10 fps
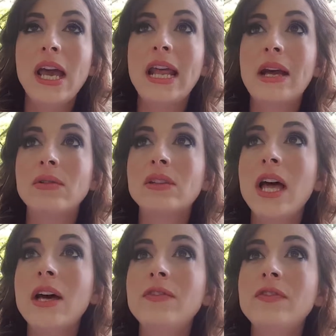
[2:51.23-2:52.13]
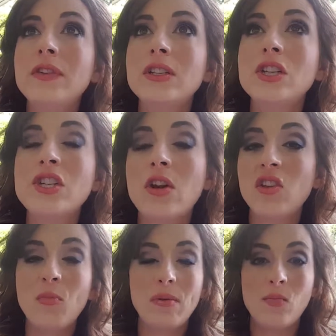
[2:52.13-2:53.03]
and I would love to share a
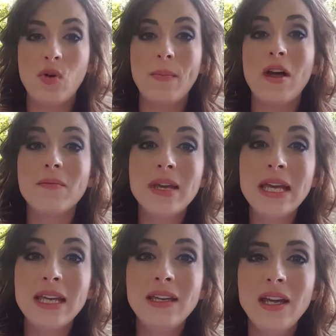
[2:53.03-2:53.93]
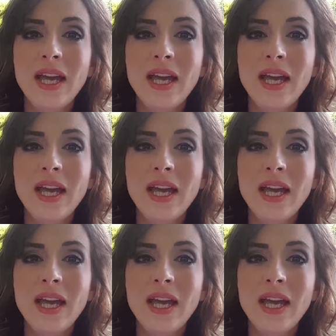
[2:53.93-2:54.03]
little bit more about me.